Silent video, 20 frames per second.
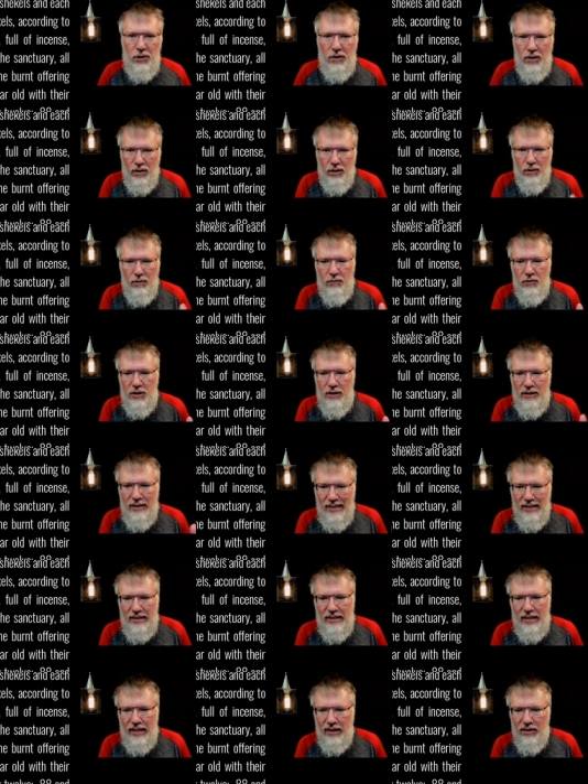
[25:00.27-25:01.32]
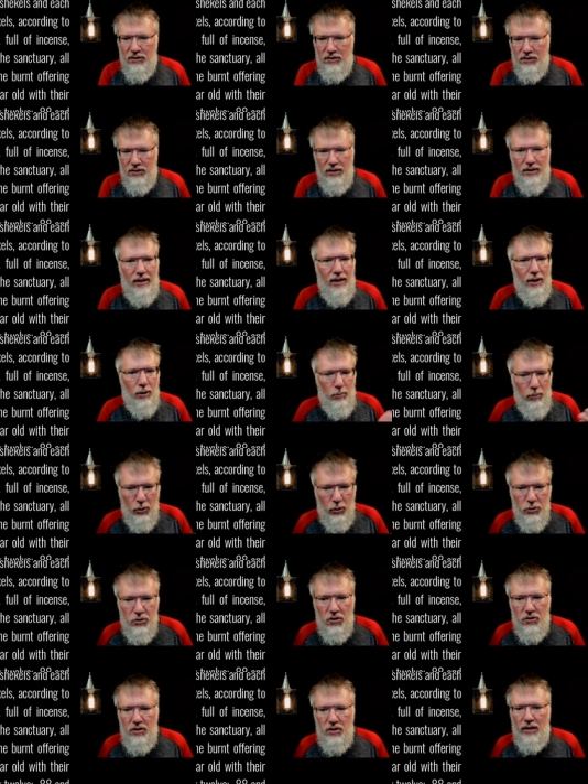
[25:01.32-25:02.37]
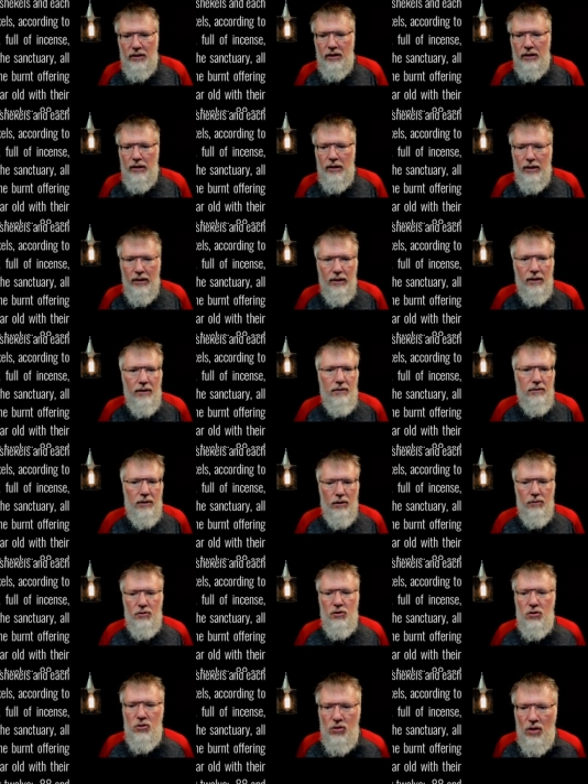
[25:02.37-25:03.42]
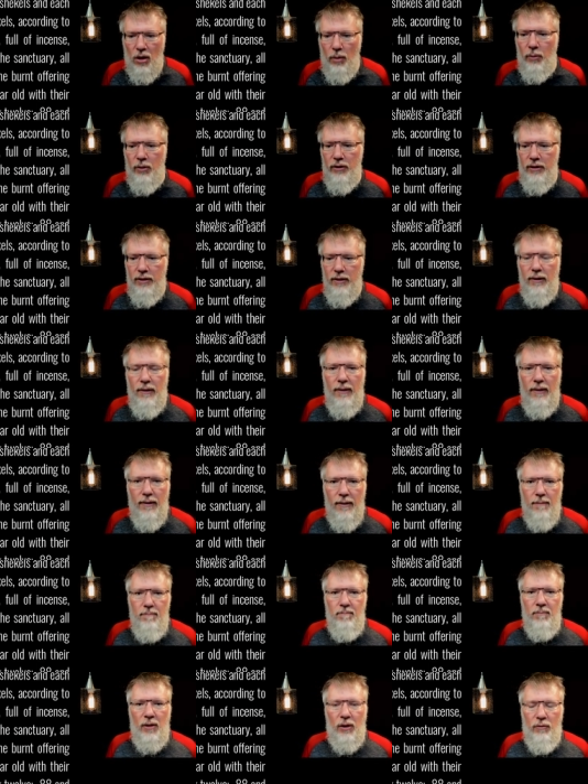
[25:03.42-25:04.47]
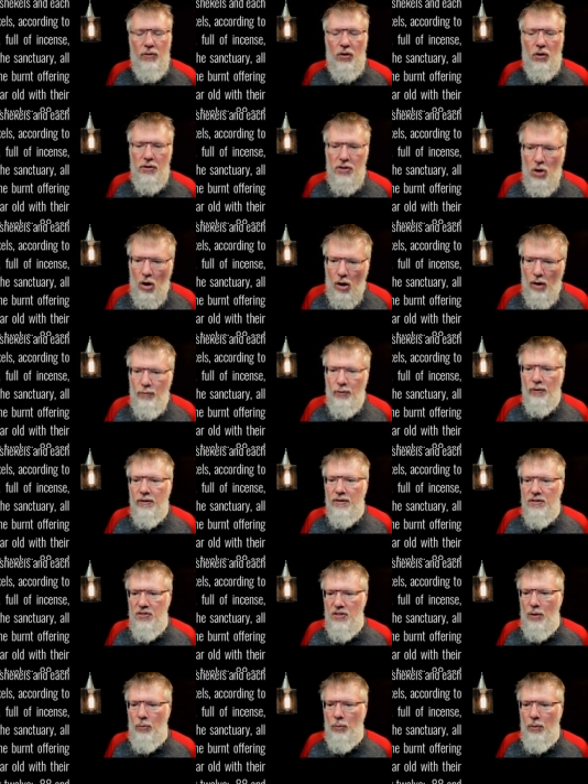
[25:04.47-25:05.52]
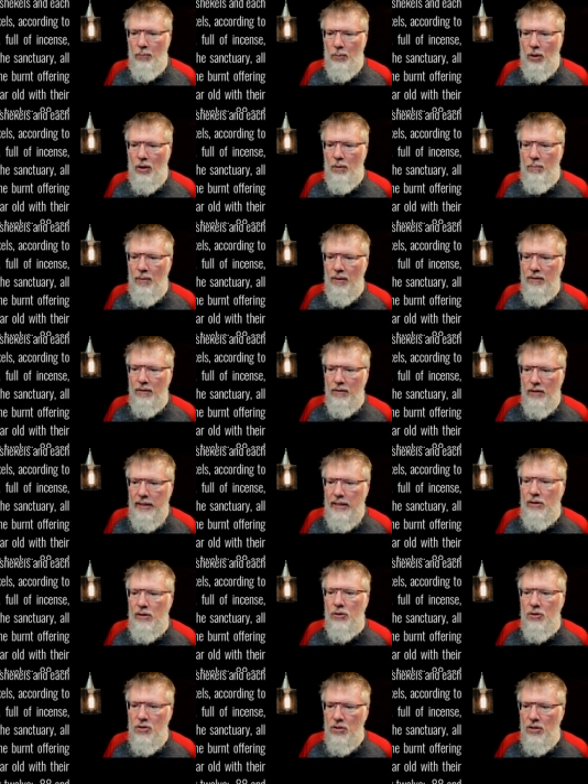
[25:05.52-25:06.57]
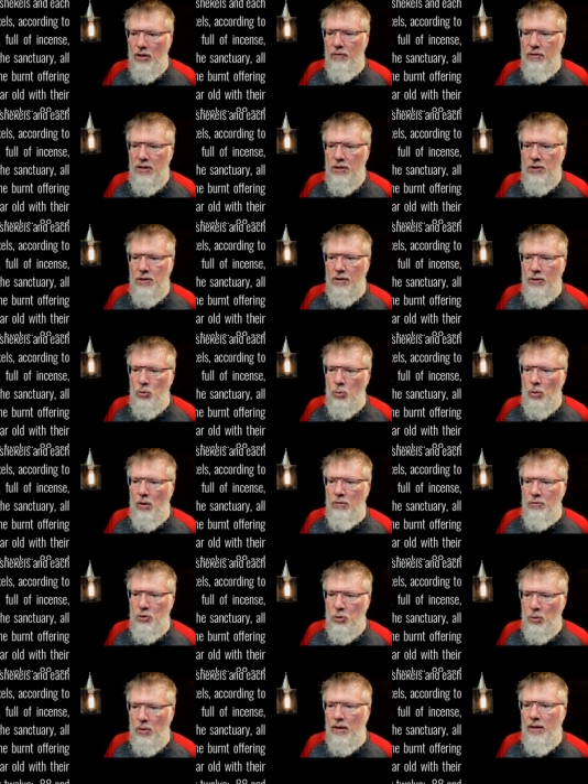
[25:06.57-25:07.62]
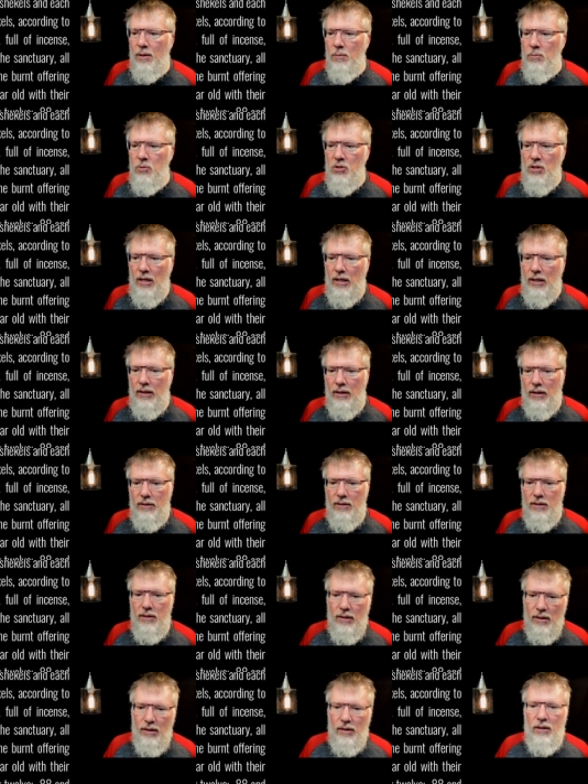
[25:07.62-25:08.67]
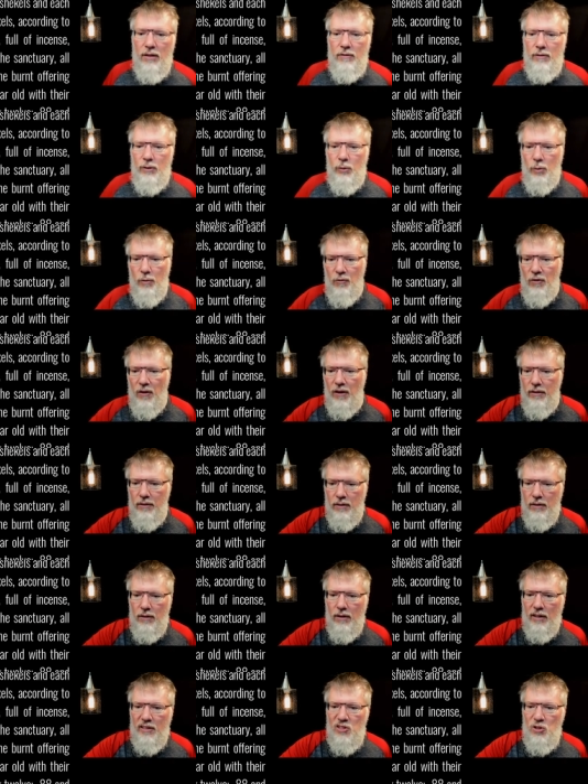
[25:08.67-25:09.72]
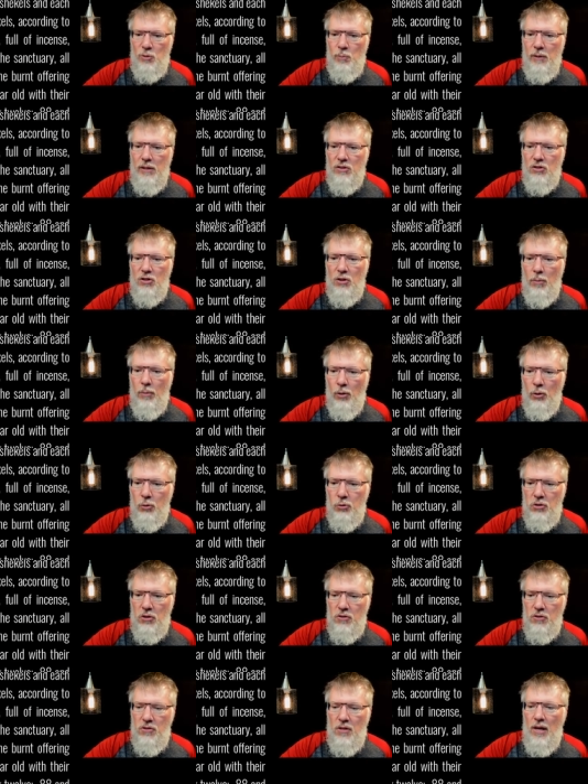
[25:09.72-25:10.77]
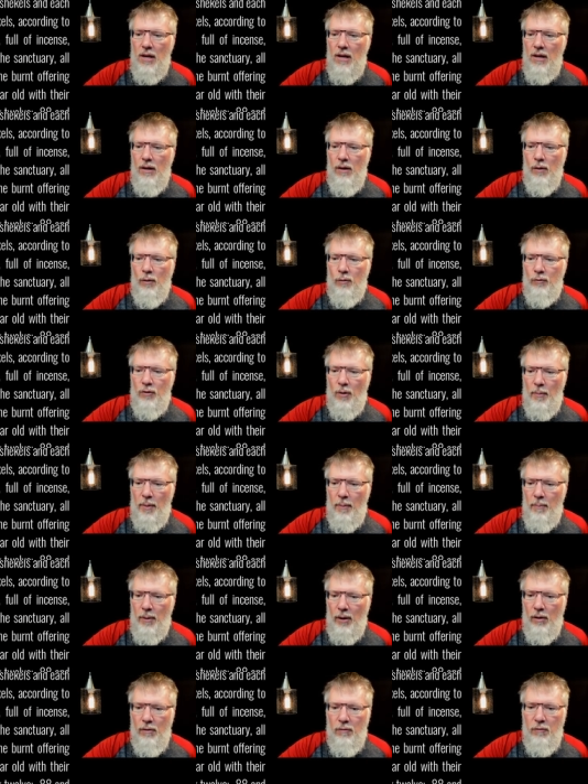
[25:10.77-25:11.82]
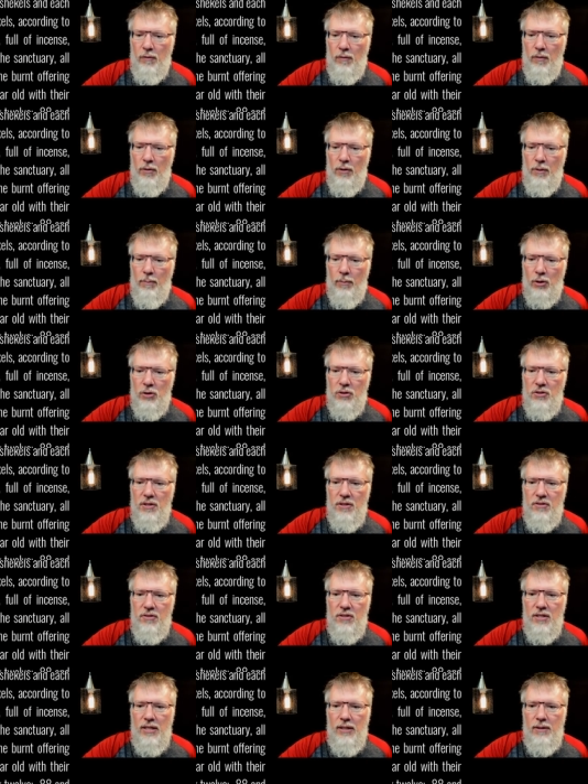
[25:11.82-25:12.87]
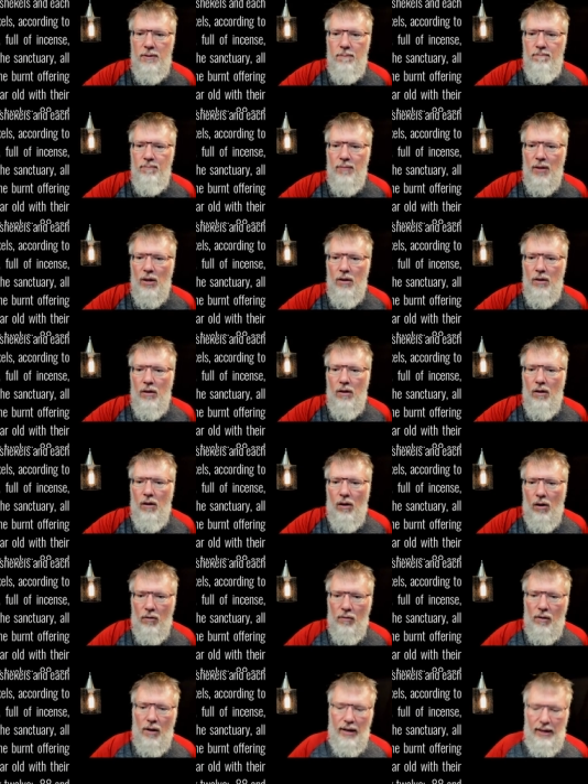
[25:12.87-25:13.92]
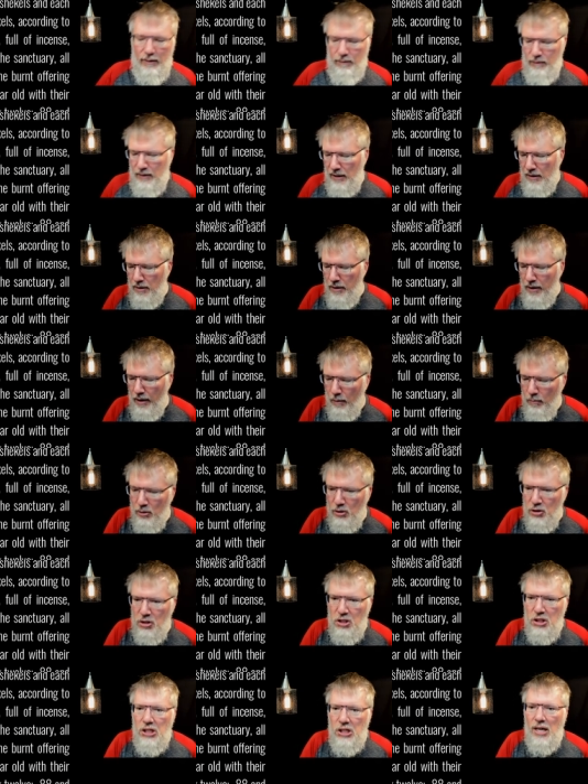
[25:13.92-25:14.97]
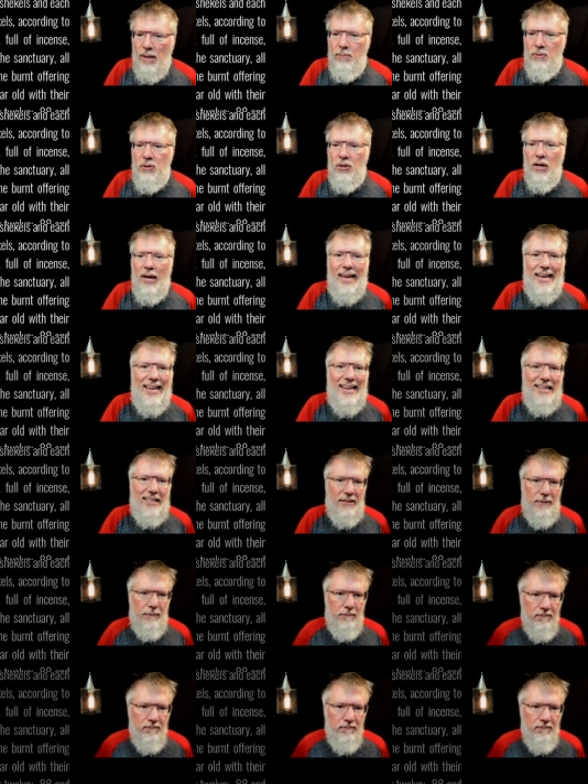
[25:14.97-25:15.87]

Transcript: of the details, and now Moses at the end gives a summary of all the offerings that were brought by the leaders of each of the 12 tribes. And at the end of it, we find that God speaks to Moses from above the mercy seat. All right, in Numbers chapter 8,